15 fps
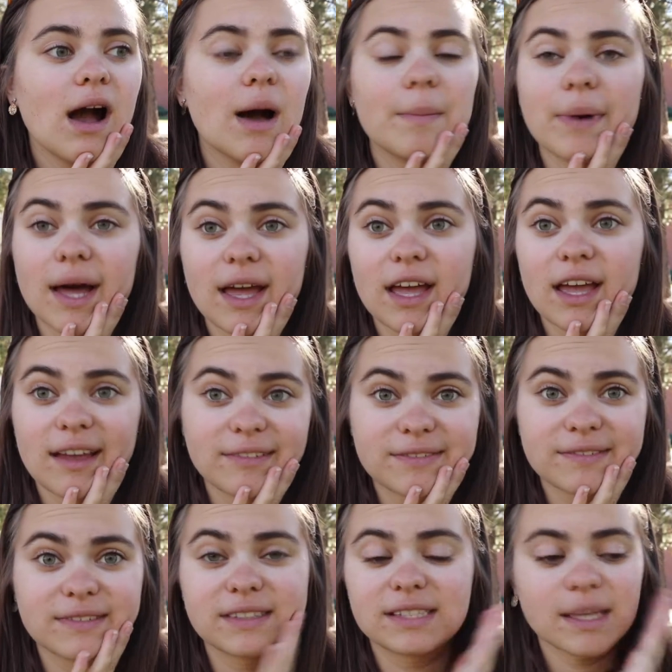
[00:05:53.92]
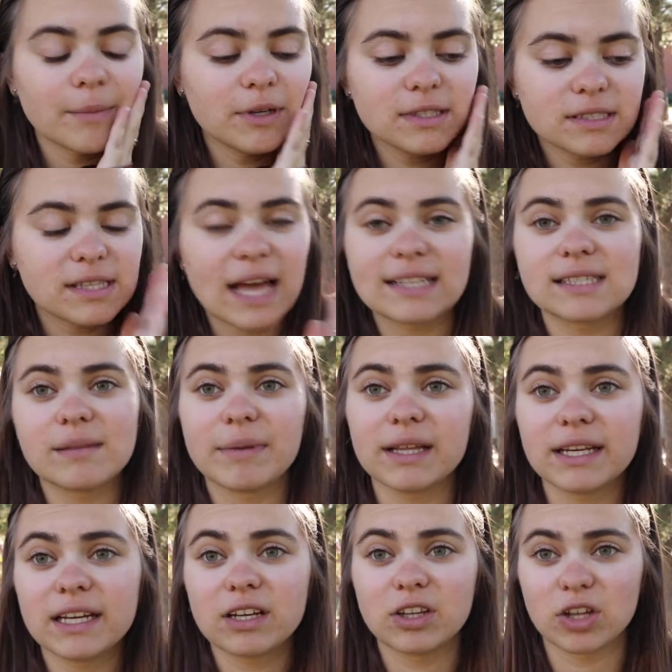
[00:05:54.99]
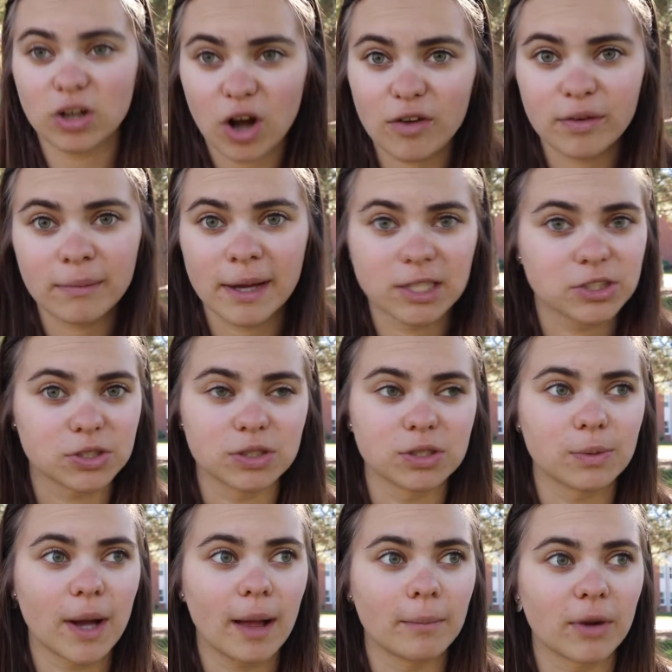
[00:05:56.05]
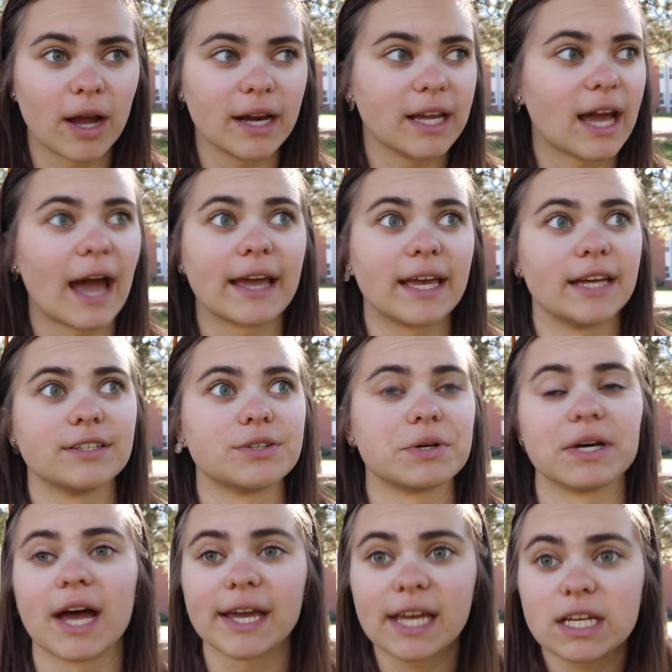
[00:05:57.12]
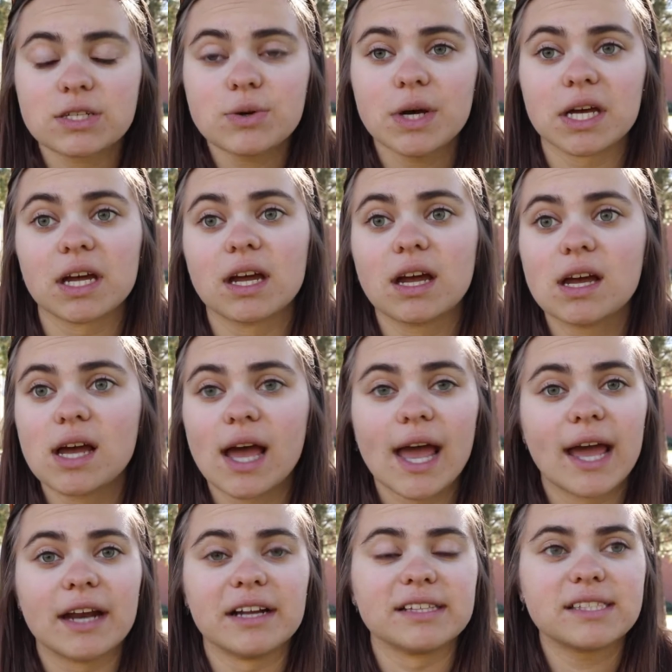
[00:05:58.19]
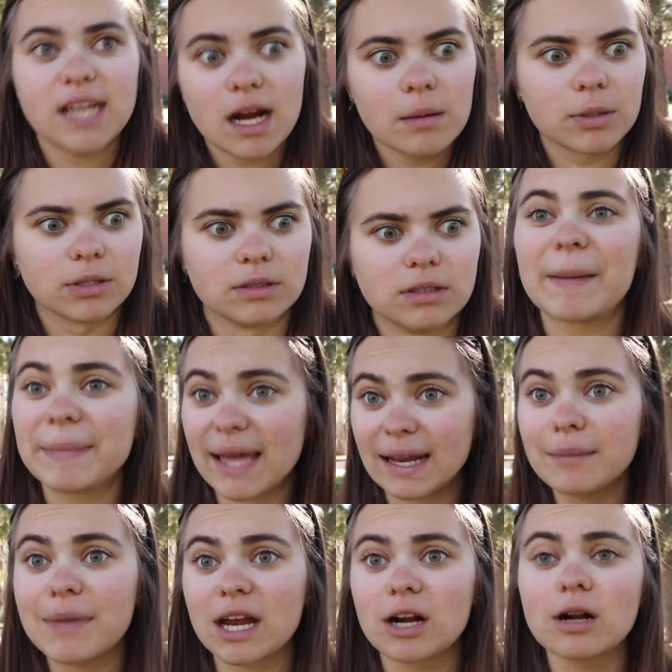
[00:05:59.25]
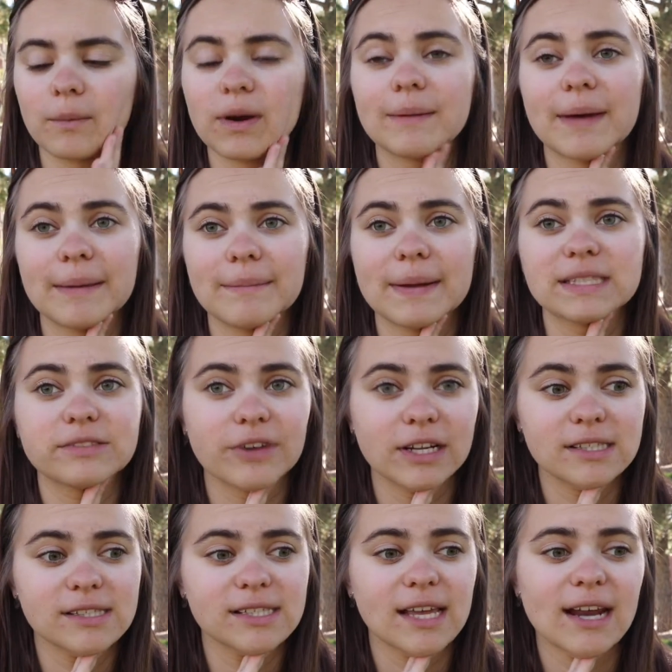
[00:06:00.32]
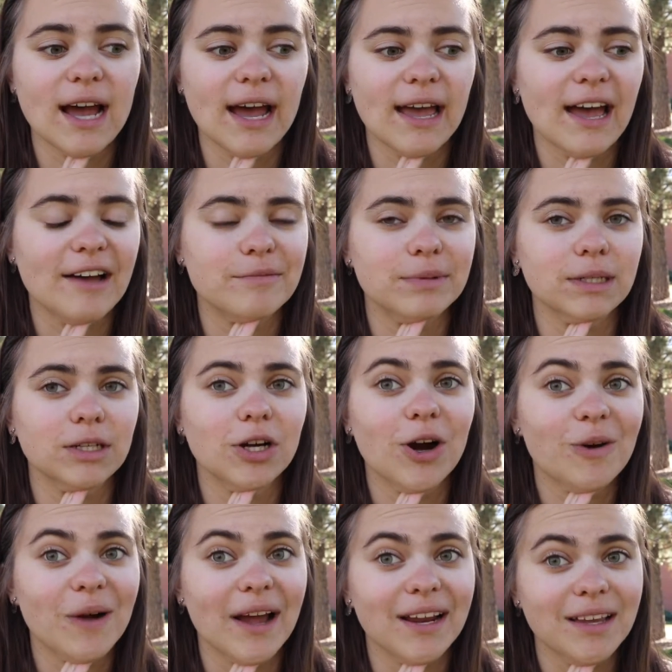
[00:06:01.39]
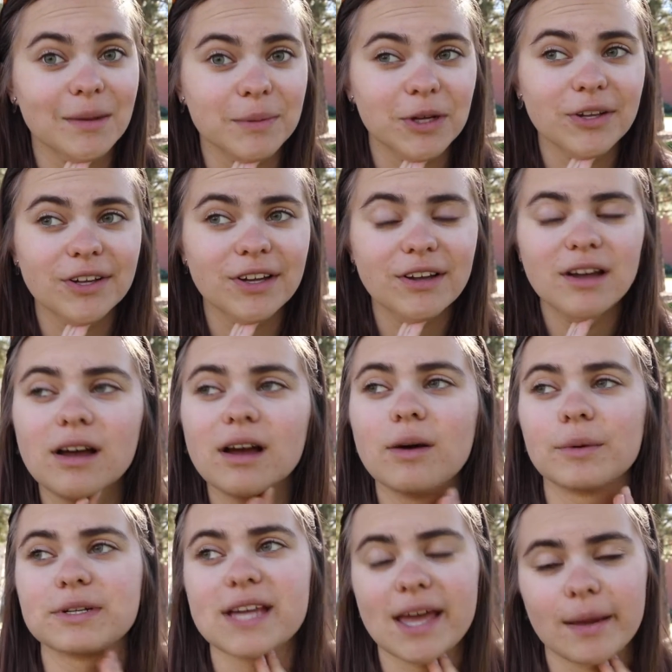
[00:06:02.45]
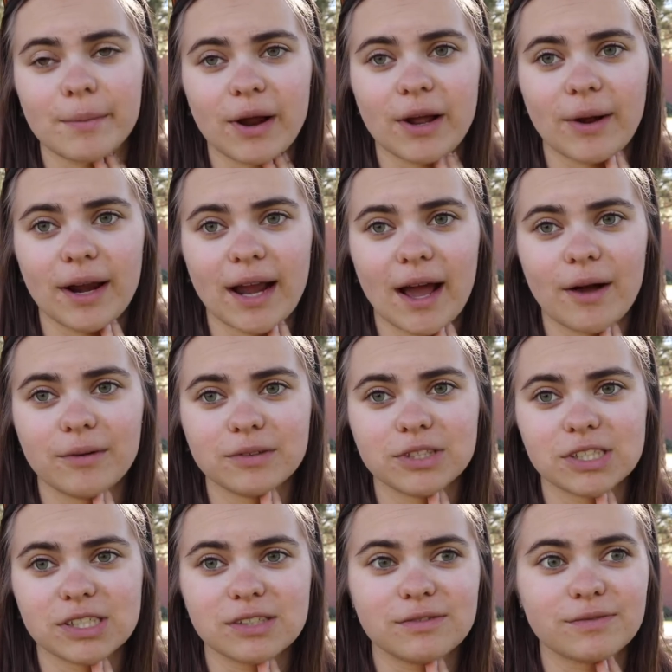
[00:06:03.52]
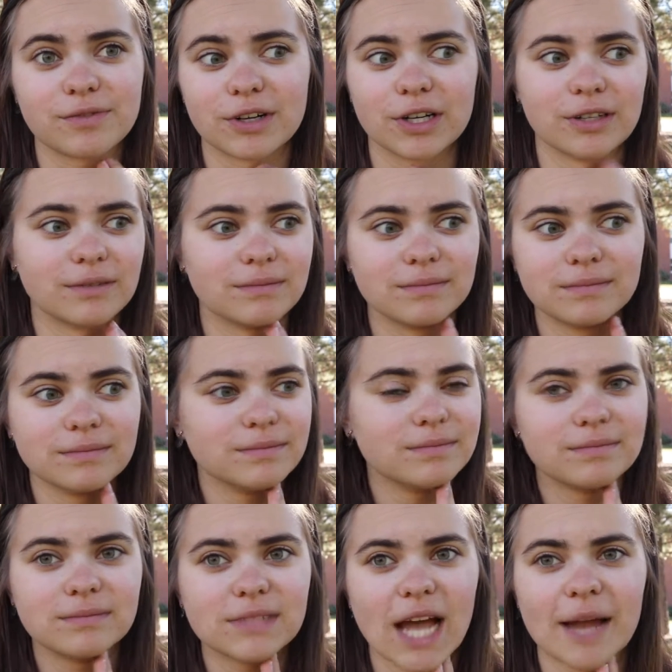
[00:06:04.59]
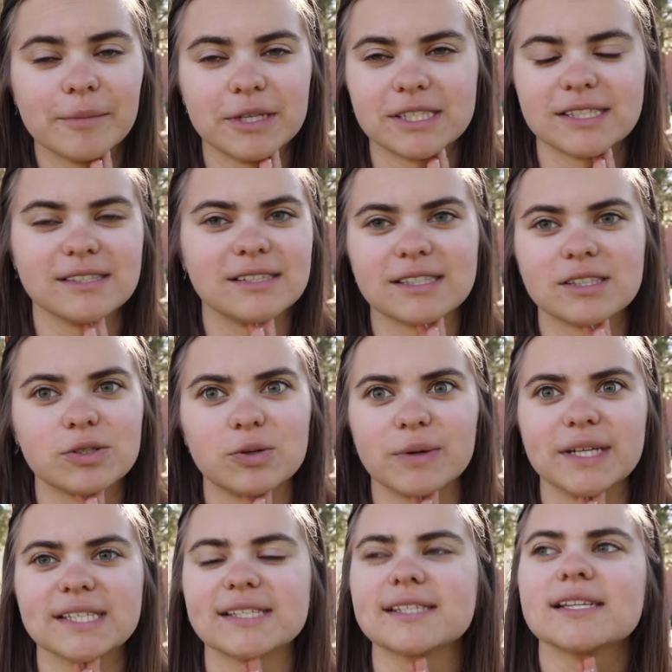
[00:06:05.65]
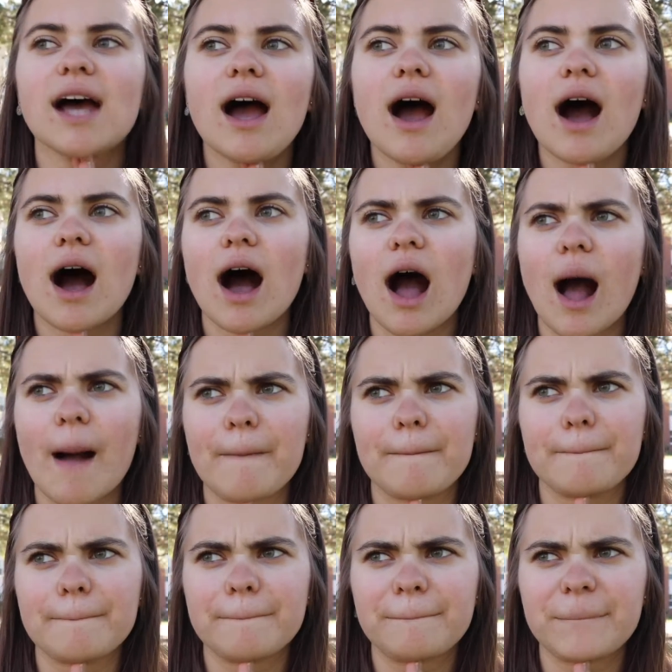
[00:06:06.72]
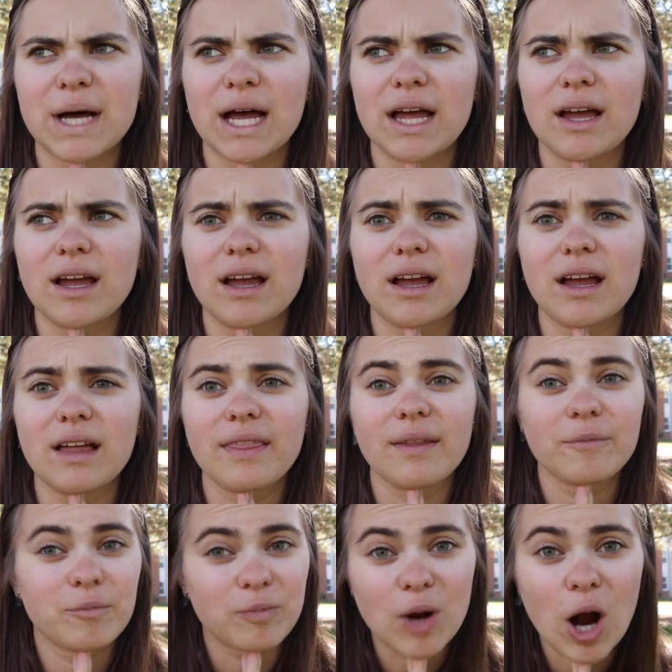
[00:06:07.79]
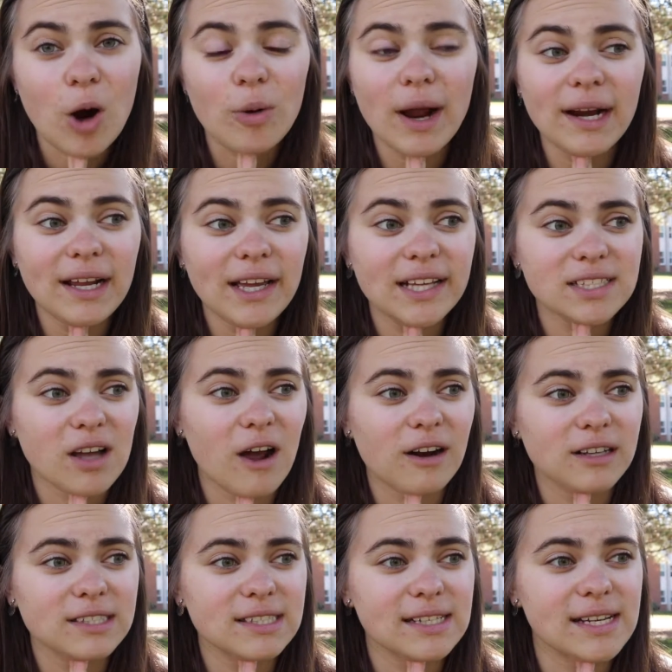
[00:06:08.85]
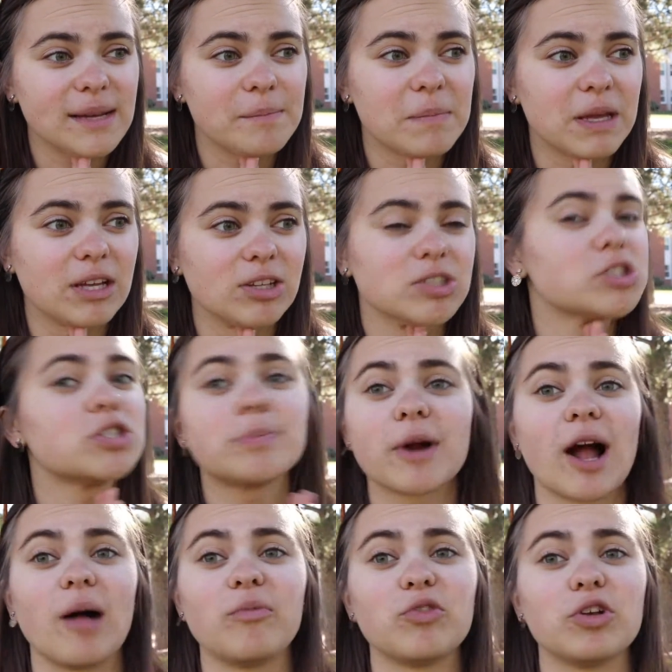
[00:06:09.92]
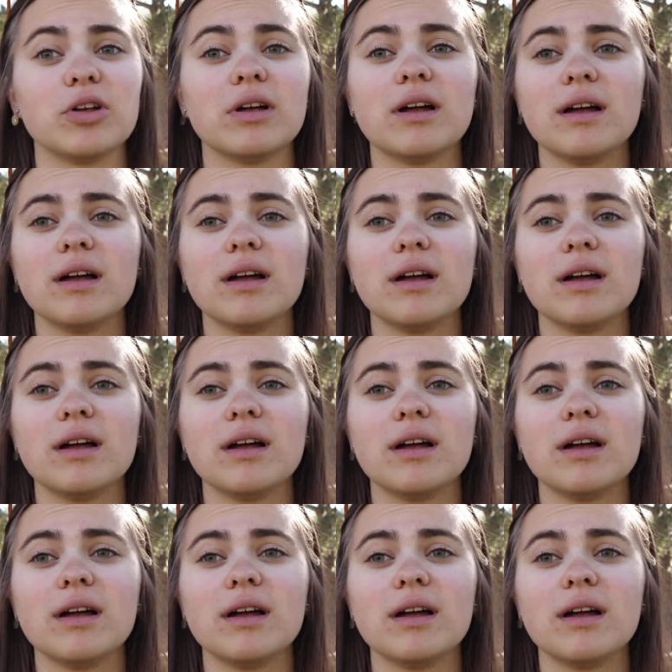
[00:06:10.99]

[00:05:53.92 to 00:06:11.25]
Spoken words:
But if someone has the ability to look over my shoulder while I'm writing, I can't do it. I can't do it. And it's terrible. I'm getting better. One of my best friends and I have been co-writing a book. We're taking a break right now just for time reasons and school reasons. But co-writing has honestly been super helpful